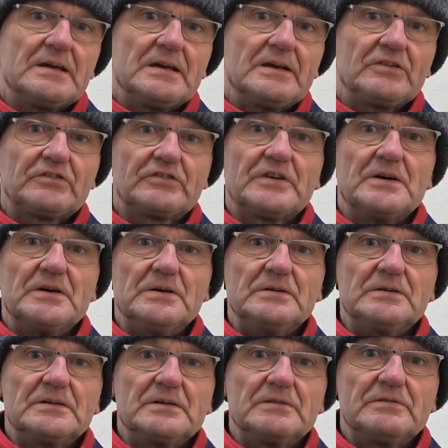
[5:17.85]
And so
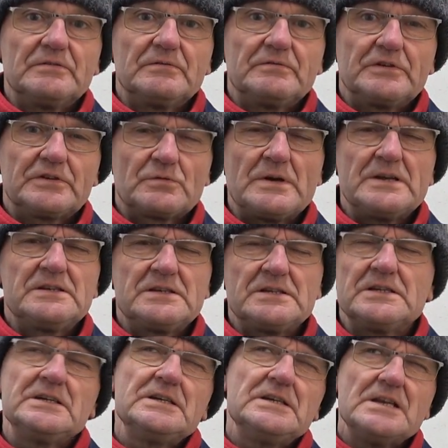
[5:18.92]
for
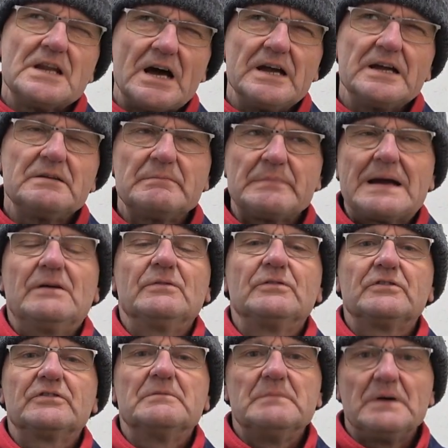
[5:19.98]

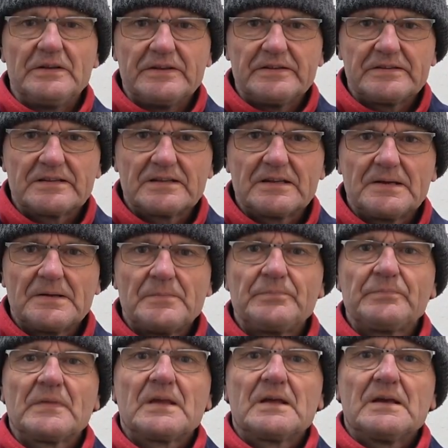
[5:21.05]
£29 a month,
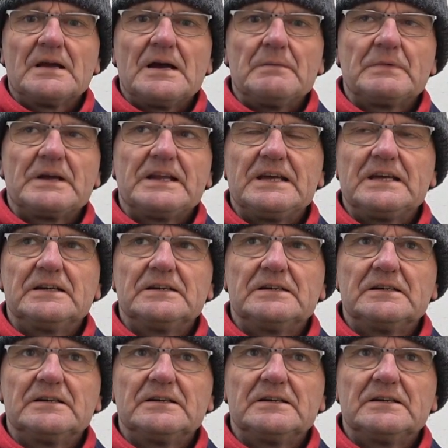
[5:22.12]
I'm getting